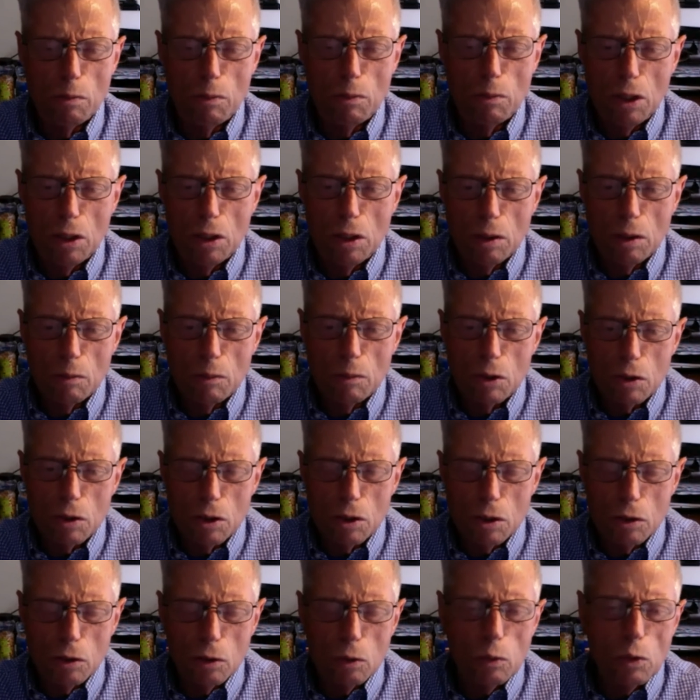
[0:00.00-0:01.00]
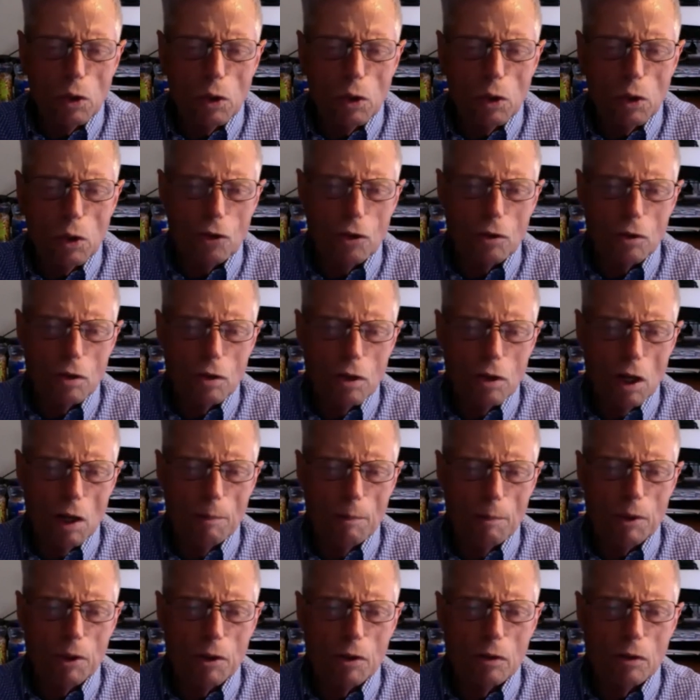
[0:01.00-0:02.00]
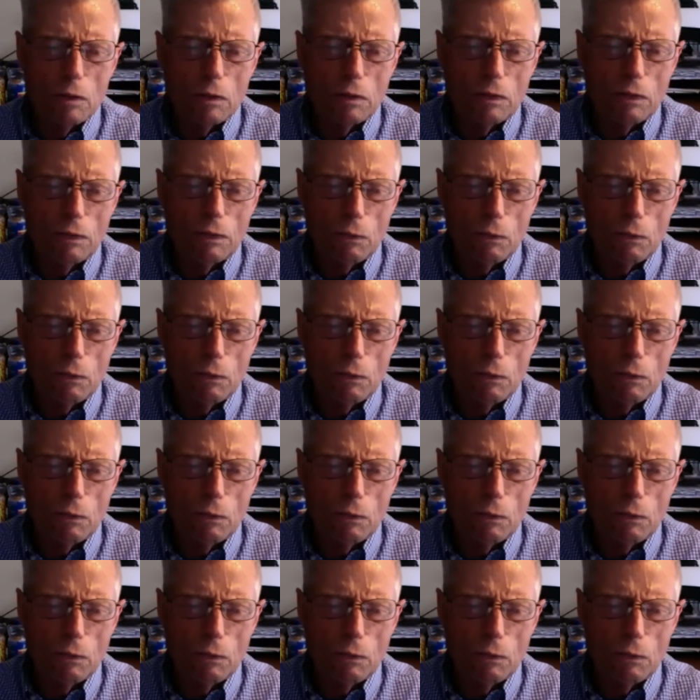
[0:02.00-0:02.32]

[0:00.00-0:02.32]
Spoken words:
medium to deal with the topic of